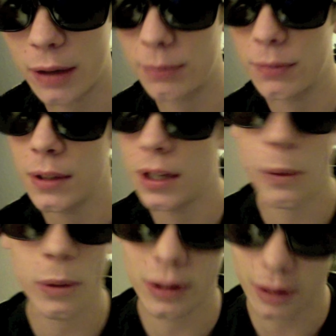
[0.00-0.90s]
him. I
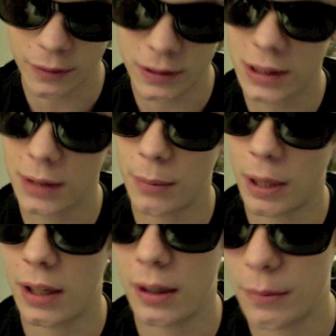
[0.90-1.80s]
would have loved to see
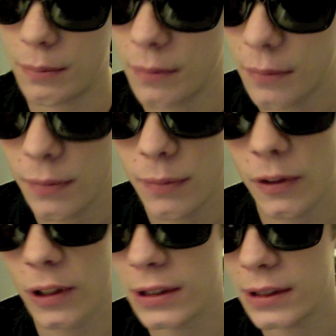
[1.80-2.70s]
Mayhem
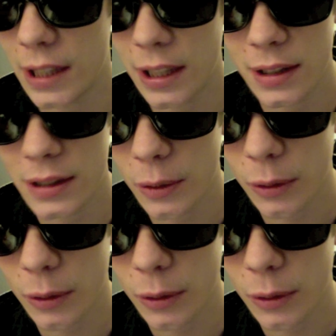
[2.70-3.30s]
versus Diaz. That would